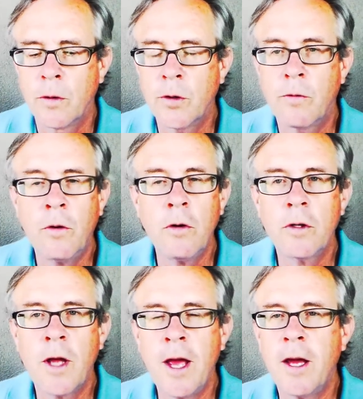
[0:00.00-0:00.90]
So of
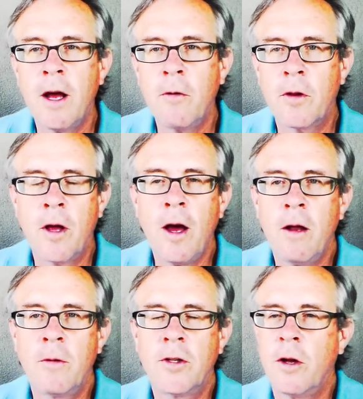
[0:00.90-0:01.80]
course, hanging out with
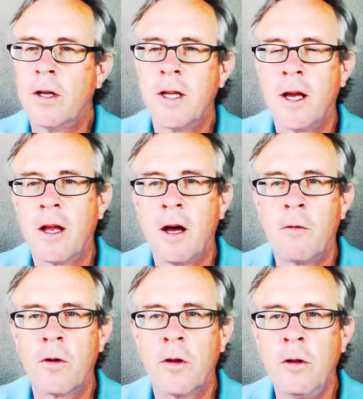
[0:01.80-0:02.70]
God, we say, oh, that's hanging
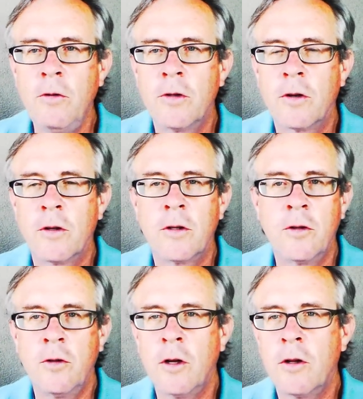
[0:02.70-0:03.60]
out with a loser. look
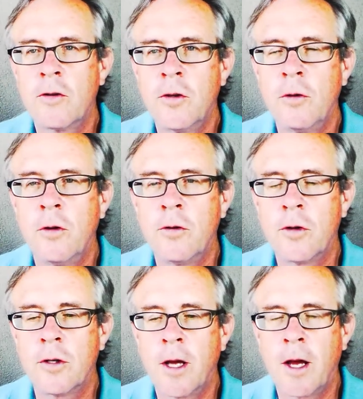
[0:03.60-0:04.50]
at those two
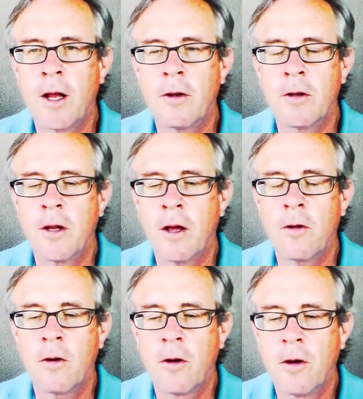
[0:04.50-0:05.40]
losers hanging out
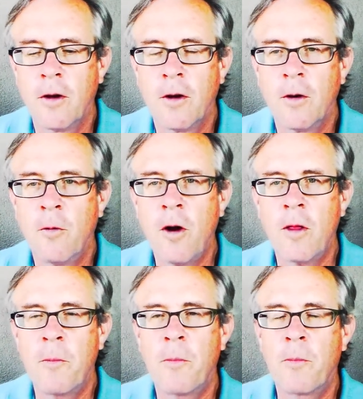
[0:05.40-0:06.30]
together. We're
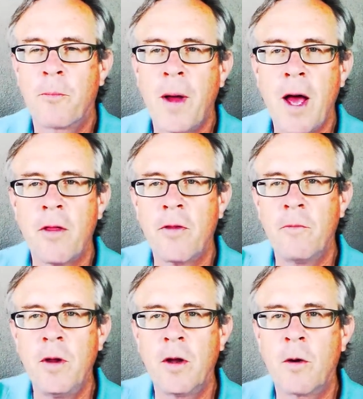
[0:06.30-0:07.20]
on the path
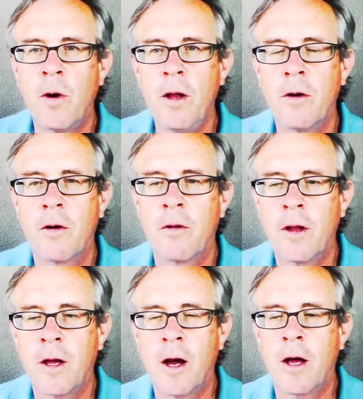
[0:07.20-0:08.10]
of being greater
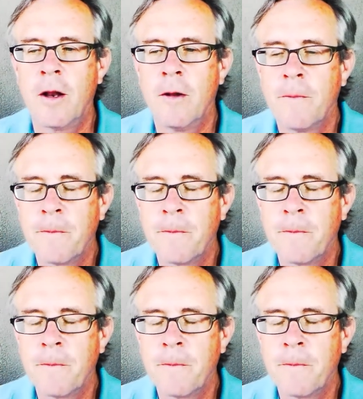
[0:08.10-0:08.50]
than God.